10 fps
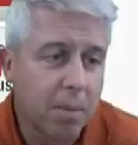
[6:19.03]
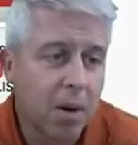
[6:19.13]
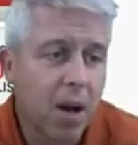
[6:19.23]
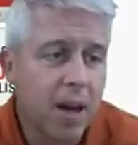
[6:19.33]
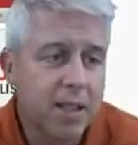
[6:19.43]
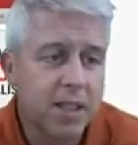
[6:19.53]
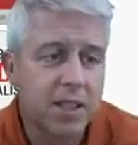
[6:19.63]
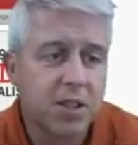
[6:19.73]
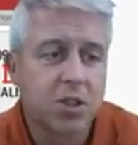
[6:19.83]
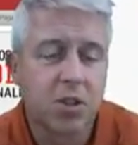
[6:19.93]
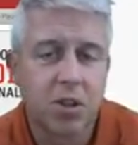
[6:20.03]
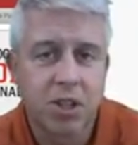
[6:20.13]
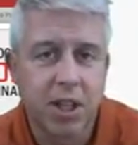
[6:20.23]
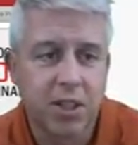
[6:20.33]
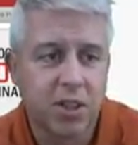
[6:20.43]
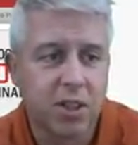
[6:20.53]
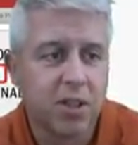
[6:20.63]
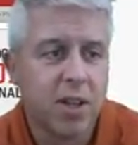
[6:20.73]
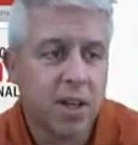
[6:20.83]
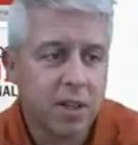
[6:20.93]
applies its search
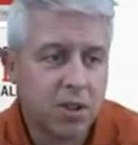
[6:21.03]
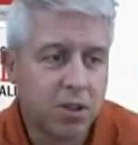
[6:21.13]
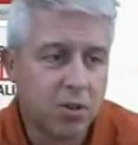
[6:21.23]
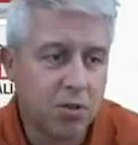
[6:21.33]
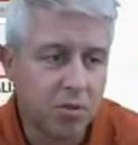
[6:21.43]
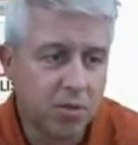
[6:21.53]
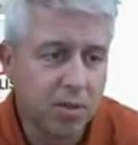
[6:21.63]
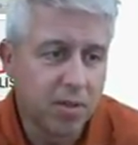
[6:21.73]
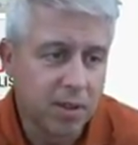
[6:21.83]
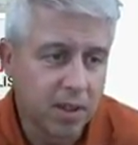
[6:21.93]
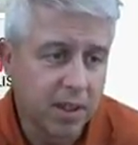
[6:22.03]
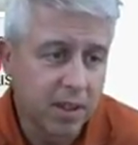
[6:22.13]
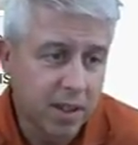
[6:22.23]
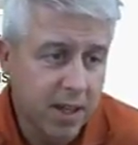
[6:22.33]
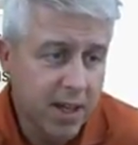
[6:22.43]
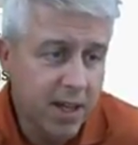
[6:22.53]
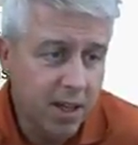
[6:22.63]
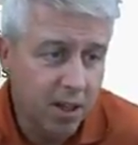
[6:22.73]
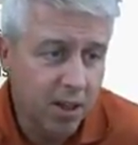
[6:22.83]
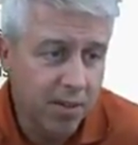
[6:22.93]
engine to what
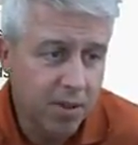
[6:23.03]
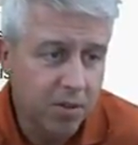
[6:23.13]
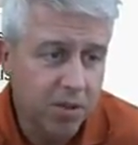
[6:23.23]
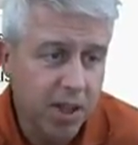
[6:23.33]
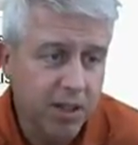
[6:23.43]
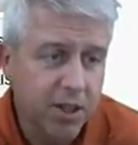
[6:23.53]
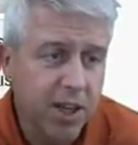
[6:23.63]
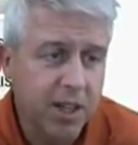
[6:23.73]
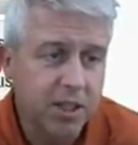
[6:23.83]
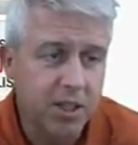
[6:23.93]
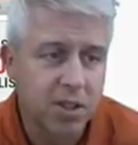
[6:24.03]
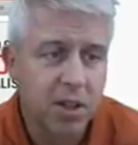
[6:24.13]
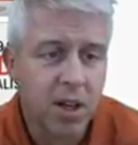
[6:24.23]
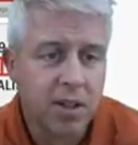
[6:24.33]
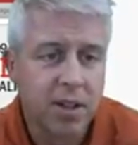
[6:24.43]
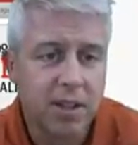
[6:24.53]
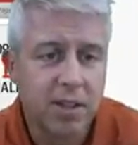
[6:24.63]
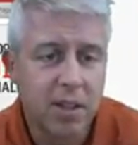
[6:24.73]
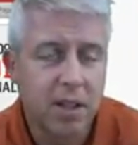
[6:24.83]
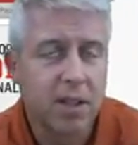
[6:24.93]
here, if you use the education,
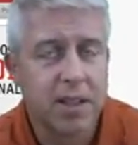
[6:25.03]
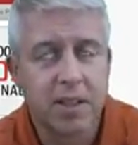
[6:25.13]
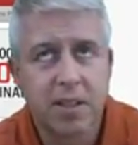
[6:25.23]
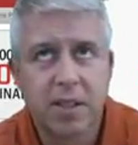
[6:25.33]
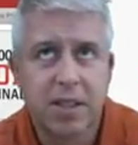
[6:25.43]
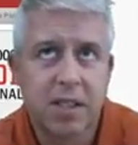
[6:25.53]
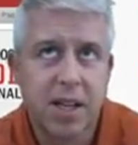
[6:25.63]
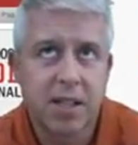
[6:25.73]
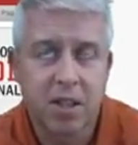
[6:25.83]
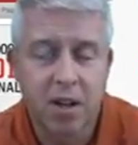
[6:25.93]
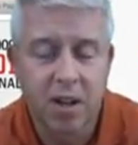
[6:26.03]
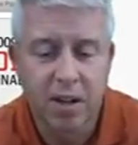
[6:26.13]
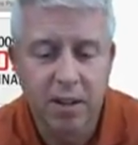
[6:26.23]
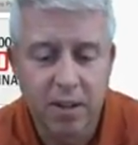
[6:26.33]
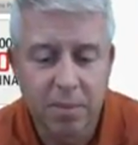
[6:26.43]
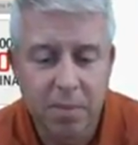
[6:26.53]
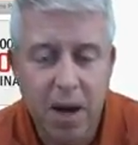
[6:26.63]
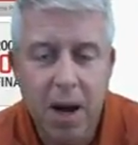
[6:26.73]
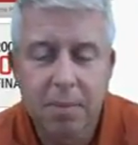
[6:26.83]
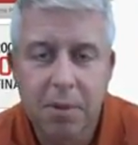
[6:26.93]
that it says are
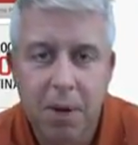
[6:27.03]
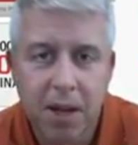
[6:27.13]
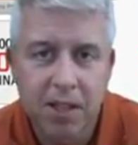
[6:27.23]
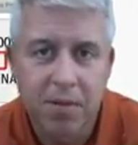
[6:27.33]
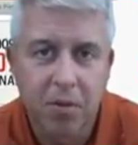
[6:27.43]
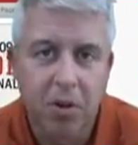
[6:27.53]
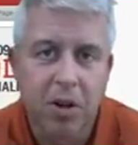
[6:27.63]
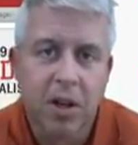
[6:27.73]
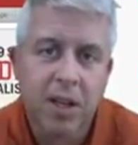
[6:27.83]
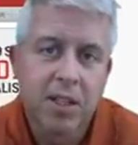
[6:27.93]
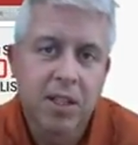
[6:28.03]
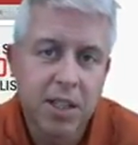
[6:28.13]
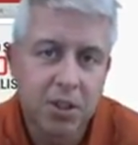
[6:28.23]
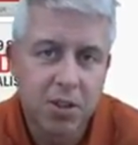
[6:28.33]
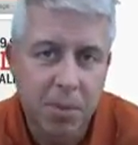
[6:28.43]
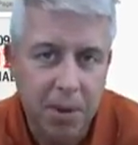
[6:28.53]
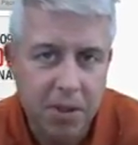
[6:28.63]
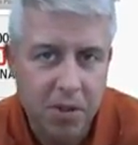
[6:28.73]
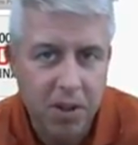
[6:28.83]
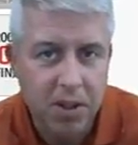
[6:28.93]
optimized for teachers,
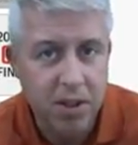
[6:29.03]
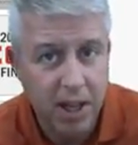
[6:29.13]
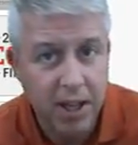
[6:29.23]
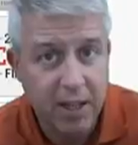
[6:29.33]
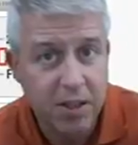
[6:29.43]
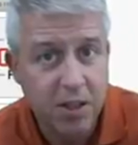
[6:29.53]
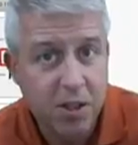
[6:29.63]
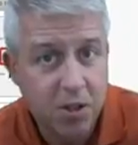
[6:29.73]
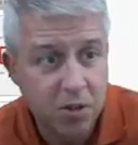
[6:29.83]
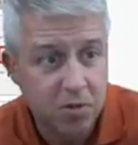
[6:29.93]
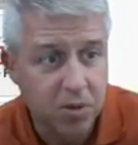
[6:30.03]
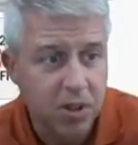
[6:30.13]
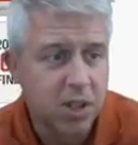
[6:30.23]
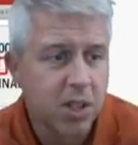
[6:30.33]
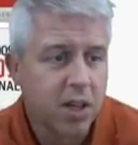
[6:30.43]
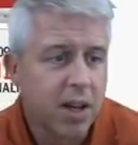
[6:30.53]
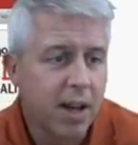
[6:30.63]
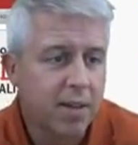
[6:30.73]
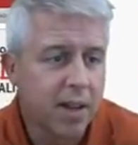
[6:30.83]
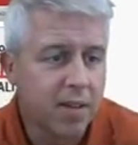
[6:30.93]
administrators, and students.
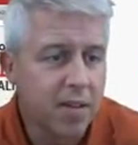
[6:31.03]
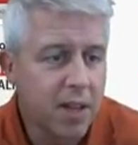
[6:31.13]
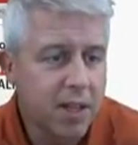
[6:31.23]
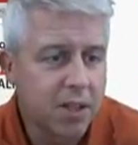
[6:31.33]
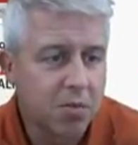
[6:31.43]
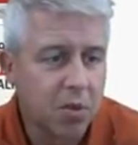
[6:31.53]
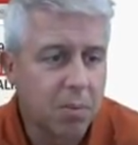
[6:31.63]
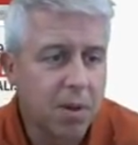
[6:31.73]
And then this